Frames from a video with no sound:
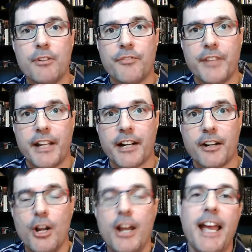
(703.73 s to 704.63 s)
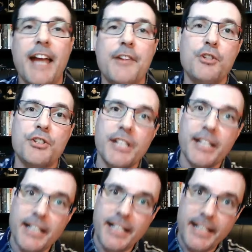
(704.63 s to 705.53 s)
there and you stick it
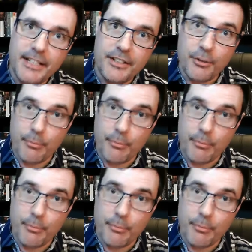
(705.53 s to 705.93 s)
in, you